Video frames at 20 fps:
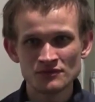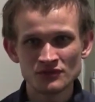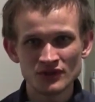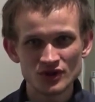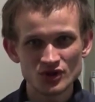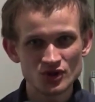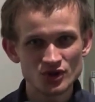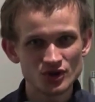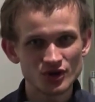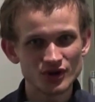
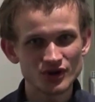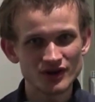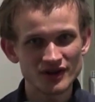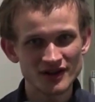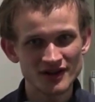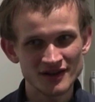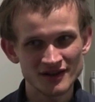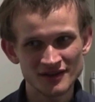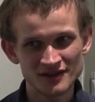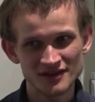
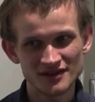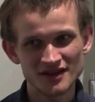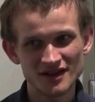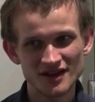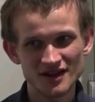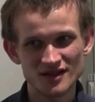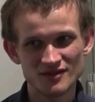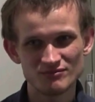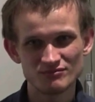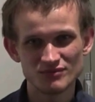Sharding
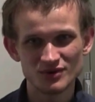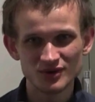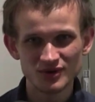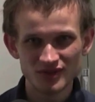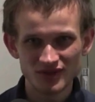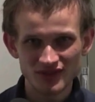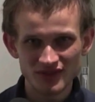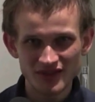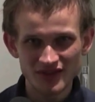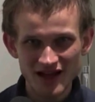does
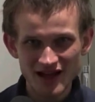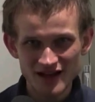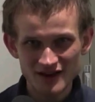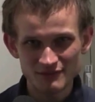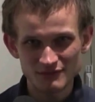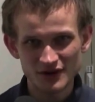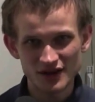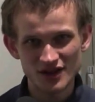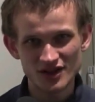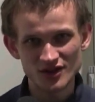both
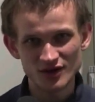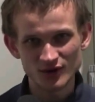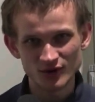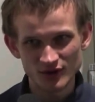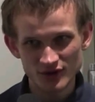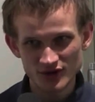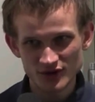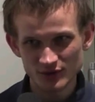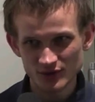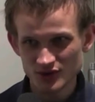that, but it's
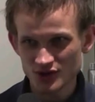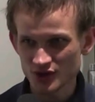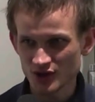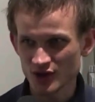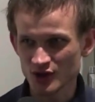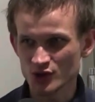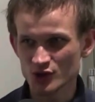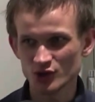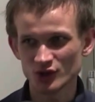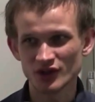also a
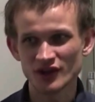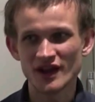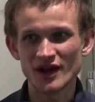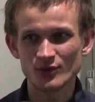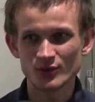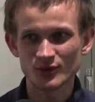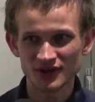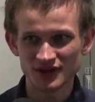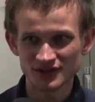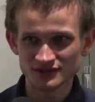change to the
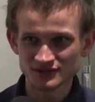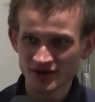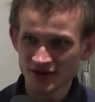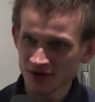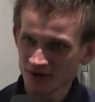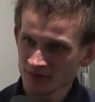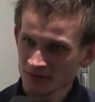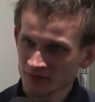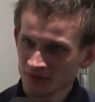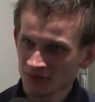networking
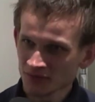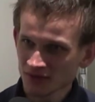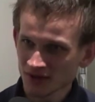layer.